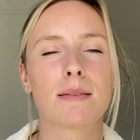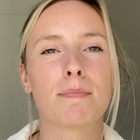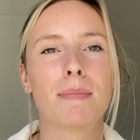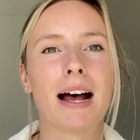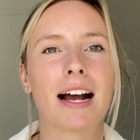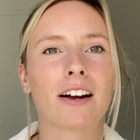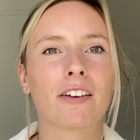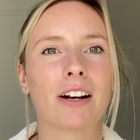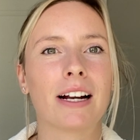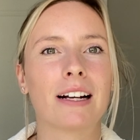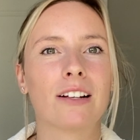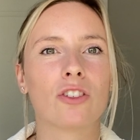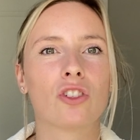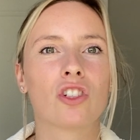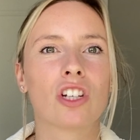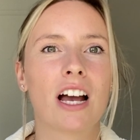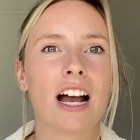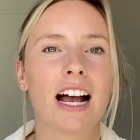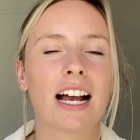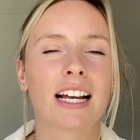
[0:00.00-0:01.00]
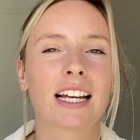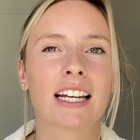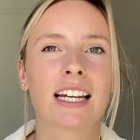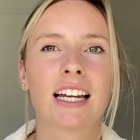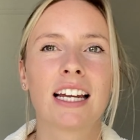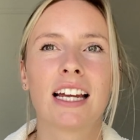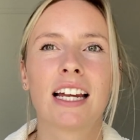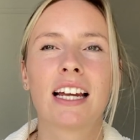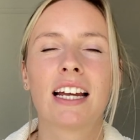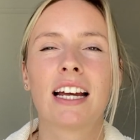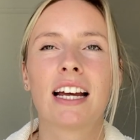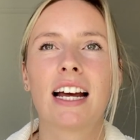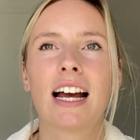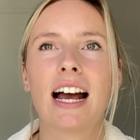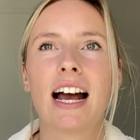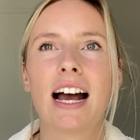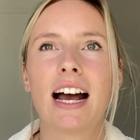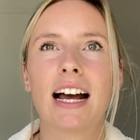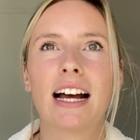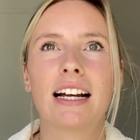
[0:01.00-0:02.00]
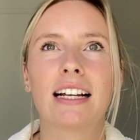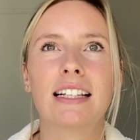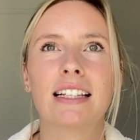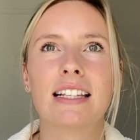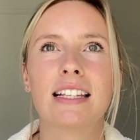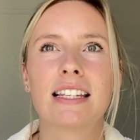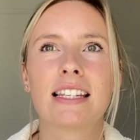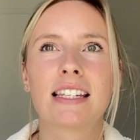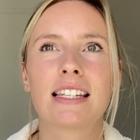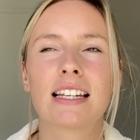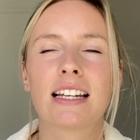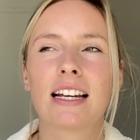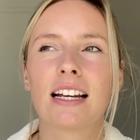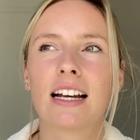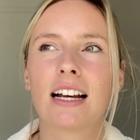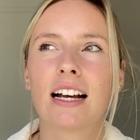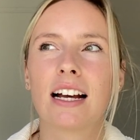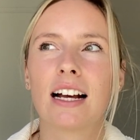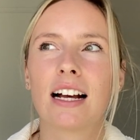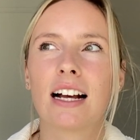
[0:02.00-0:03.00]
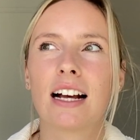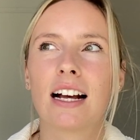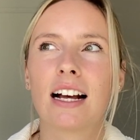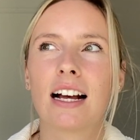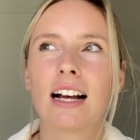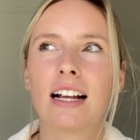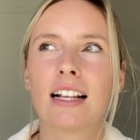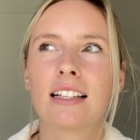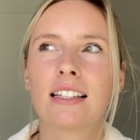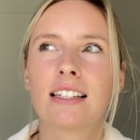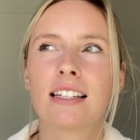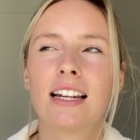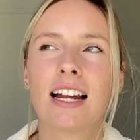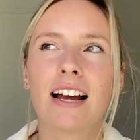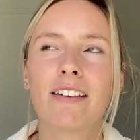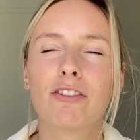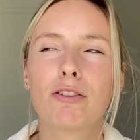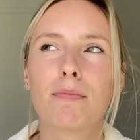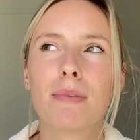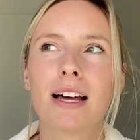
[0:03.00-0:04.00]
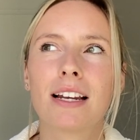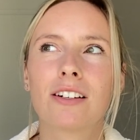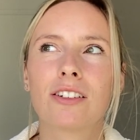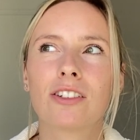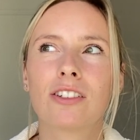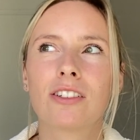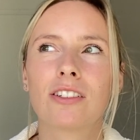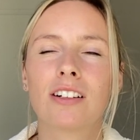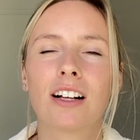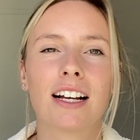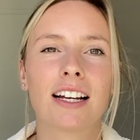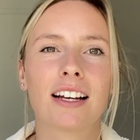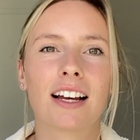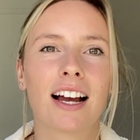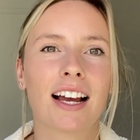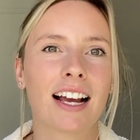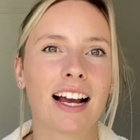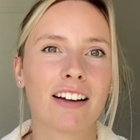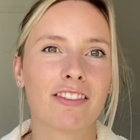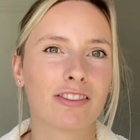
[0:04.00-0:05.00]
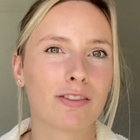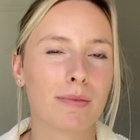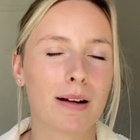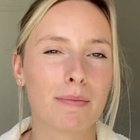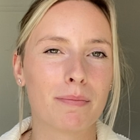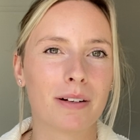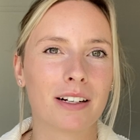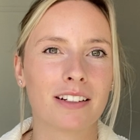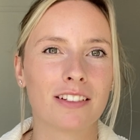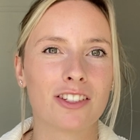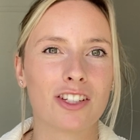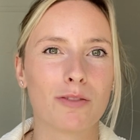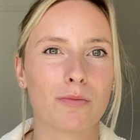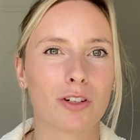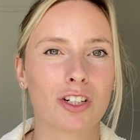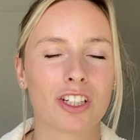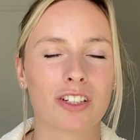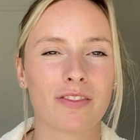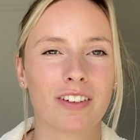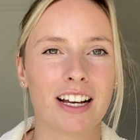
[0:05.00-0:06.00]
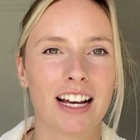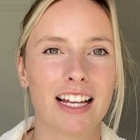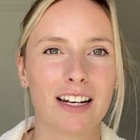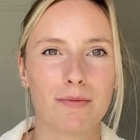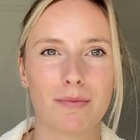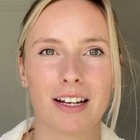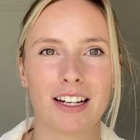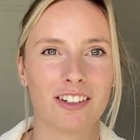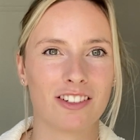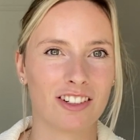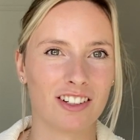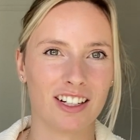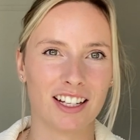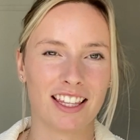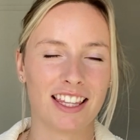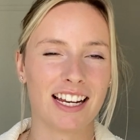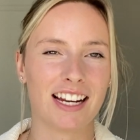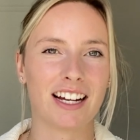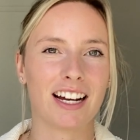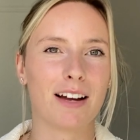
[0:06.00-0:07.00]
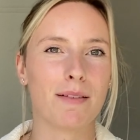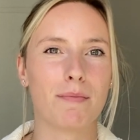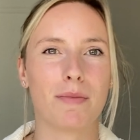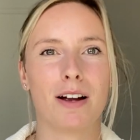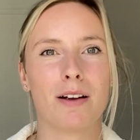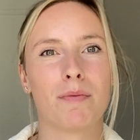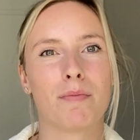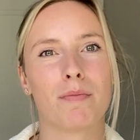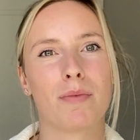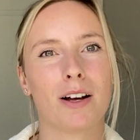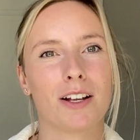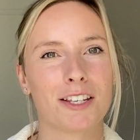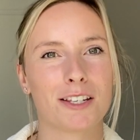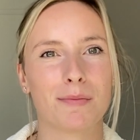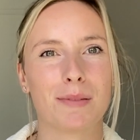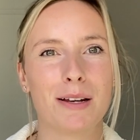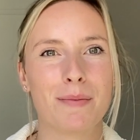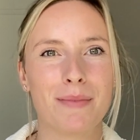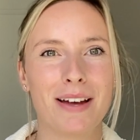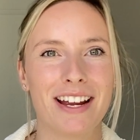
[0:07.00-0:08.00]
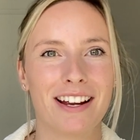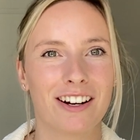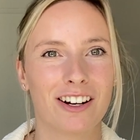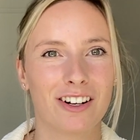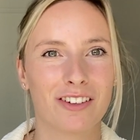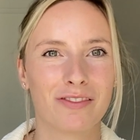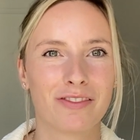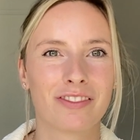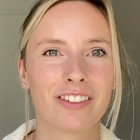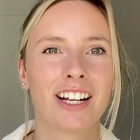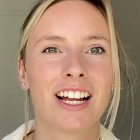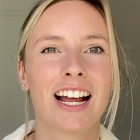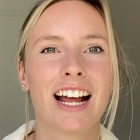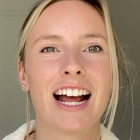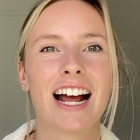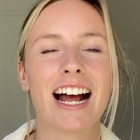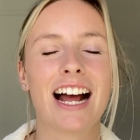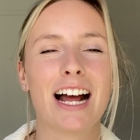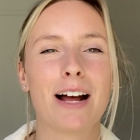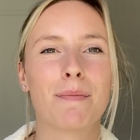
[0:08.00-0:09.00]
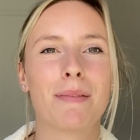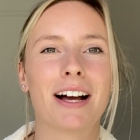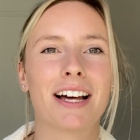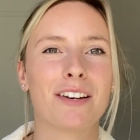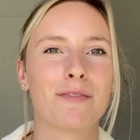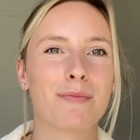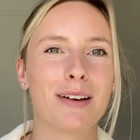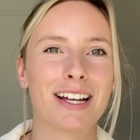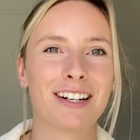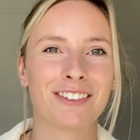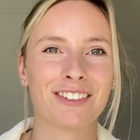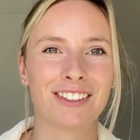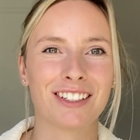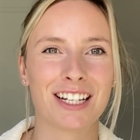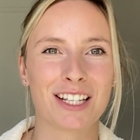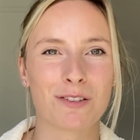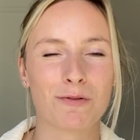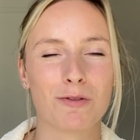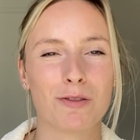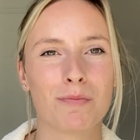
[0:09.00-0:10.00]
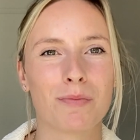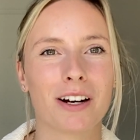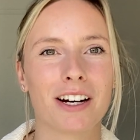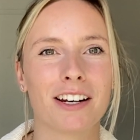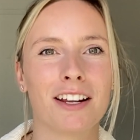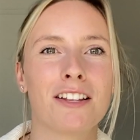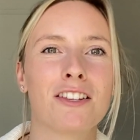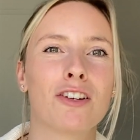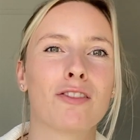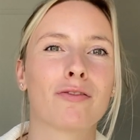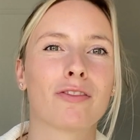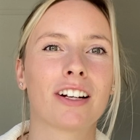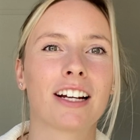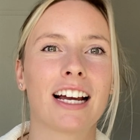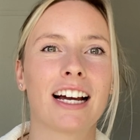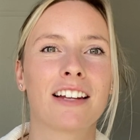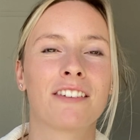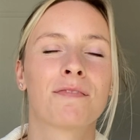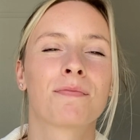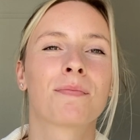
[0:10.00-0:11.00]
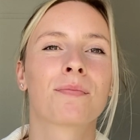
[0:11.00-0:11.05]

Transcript: background check, and did I have a medical? I can't remember too much if I had a medical. I think I possibly may have had a medical. That's one part I do forget.